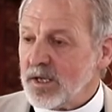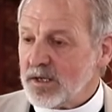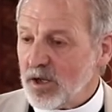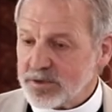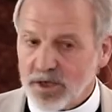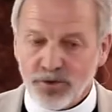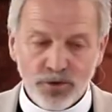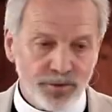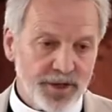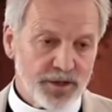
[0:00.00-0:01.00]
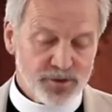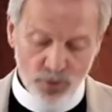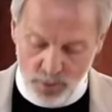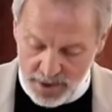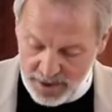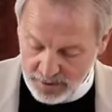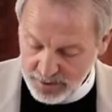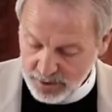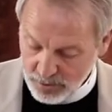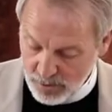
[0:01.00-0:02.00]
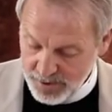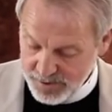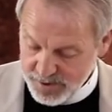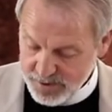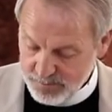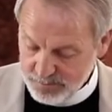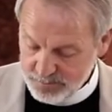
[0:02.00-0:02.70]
And I'll tell you, it is quietly glorious.